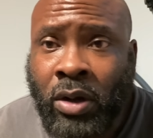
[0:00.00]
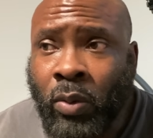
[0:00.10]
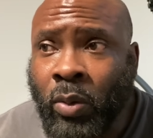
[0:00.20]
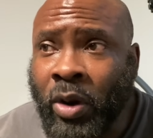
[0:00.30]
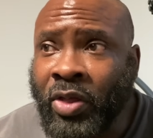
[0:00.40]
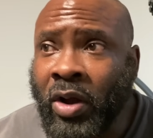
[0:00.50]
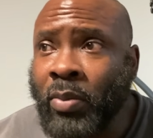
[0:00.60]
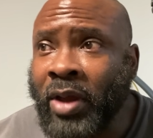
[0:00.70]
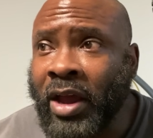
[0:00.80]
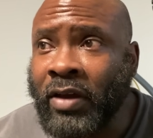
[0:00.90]
whether
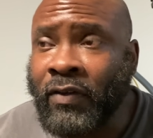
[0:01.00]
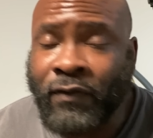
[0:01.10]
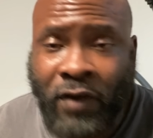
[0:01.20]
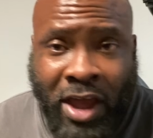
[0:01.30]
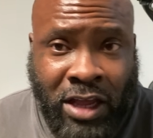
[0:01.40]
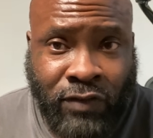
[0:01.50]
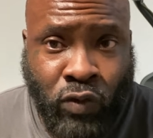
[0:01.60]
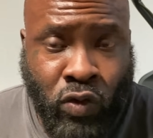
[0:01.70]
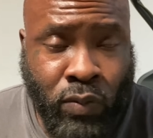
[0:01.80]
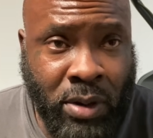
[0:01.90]
I'm at a fast
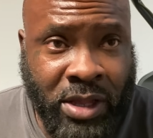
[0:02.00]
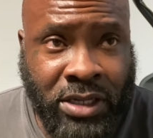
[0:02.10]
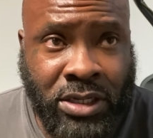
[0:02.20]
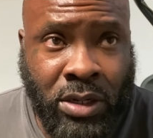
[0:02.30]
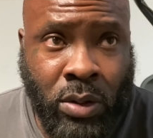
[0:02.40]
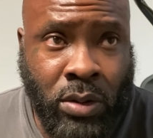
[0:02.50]
food place